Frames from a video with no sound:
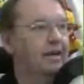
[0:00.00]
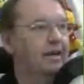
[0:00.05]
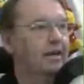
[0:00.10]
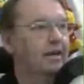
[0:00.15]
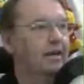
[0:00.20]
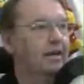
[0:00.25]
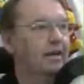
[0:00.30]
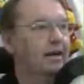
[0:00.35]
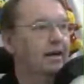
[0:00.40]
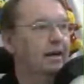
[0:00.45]

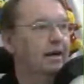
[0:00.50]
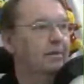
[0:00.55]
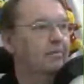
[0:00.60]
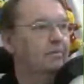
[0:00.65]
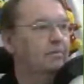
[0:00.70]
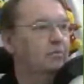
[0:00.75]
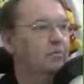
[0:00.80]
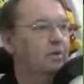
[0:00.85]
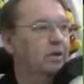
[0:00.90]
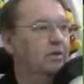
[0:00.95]
I'm
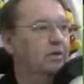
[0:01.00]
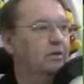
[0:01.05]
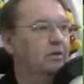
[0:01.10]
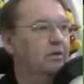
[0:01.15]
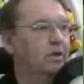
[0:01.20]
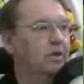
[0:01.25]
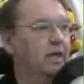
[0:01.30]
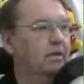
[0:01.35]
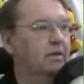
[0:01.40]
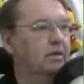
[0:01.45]
trying to
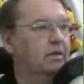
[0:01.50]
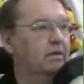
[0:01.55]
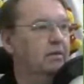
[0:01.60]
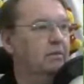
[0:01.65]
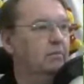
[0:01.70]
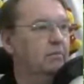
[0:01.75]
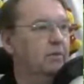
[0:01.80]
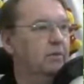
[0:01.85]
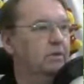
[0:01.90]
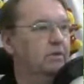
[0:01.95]
get
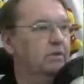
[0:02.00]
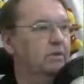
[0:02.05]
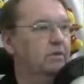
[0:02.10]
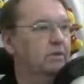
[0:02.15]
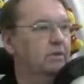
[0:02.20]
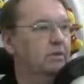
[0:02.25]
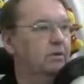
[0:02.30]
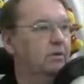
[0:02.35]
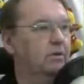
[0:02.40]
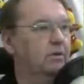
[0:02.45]

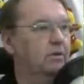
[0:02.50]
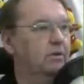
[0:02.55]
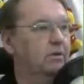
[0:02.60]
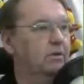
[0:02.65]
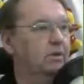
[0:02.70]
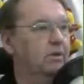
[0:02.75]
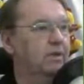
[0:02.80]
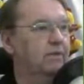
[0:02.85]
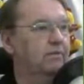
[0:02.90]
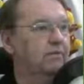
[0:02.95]
Mr.
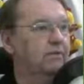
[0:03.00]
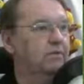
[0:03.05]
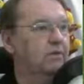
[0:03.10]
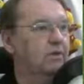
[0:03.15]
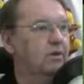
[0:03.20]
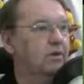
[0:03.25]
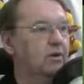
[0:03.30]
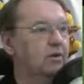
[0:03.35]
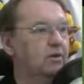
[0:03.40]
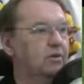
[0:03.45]
Steve's
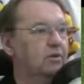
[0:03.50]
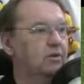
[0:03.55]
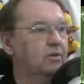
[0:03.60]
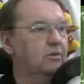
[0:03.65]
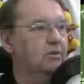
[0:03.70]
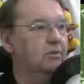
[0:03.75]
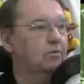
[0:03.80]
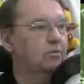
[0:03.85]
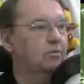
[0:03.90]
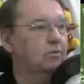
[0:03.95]
carts to
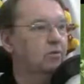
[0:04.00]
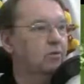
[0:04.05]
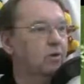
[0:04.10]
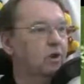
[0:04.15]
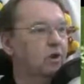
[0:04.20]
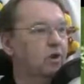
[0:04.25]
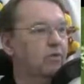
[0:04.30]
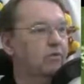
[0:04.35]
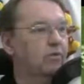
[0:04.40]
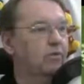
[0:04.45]

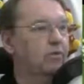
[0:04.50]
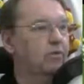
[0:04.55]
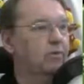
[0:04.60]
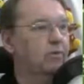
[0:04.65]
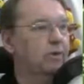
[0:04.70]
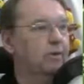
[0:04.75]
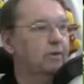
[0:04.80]
work for me.